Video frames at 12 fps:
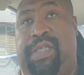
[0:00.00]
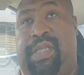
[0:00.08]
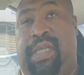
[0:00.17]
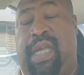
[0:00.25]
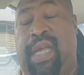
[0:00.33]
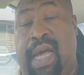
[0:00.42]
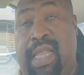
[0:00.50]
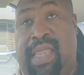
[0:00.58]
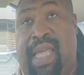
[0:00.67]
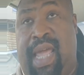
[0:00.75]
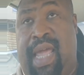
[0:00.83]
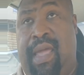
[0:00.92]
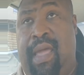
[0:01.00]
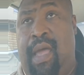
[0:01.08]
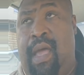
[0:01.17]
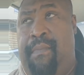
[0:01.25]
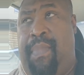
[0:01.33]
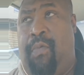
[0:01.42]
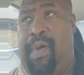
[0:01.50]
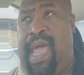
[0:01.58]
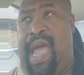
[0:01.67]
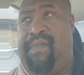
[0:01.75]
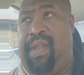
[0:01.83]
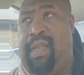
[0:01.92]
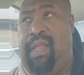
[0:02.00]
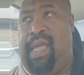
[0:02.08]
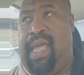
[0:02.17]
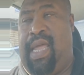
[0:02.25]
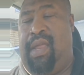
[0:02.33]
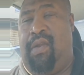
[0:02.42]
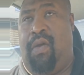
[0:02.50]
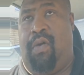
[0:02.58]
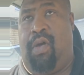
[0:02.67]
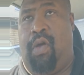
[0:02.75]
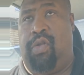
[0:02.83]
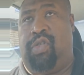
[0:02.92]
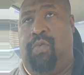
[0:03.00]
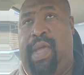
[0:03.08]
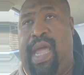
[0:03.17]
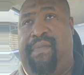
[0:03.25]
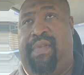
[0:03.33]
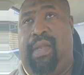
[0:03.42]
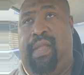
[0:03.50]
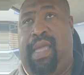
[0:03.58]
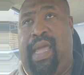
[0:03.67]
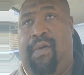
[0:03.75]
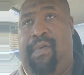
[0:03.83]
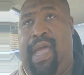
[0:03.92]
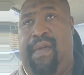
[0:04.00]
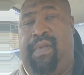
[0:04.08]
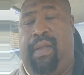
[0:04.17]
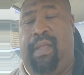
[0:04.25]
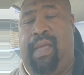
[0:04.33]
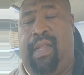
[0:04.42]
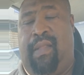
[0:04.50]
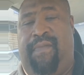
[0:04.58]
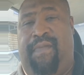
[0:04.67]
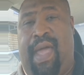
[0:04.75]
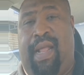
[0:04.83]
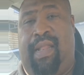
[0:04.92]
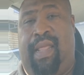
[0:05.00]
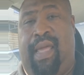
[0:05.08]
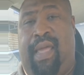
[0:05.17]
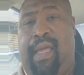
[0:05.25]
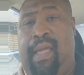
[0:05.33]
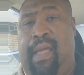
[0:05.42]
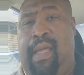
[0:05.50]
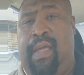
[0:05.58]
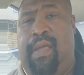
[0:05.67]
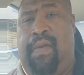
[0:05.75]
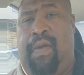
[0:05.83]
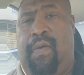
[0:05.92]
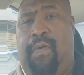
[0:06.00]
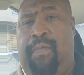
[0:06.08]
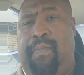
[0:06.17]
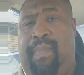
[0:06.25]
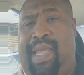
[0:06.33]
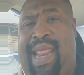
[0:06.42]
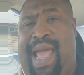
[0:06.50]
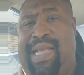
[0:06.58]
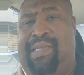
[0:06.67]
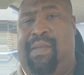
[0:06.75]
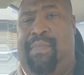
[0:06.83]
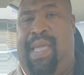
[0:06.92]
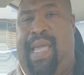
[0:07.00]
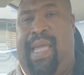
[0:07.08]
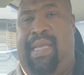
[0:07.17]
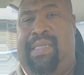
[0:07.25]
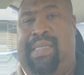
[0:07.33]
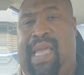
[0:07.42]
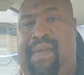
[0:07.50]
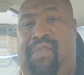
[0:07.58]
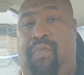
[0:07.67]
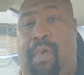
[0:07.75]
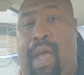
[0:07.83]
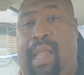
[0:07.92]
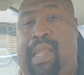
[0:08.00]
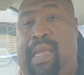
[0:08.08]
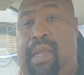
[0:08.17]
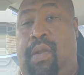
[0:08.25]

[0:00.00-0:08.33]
is a good thing. But we have to look at you know culture. We have to look at we have to look at the fact that you know it has to be a safe dwelling. You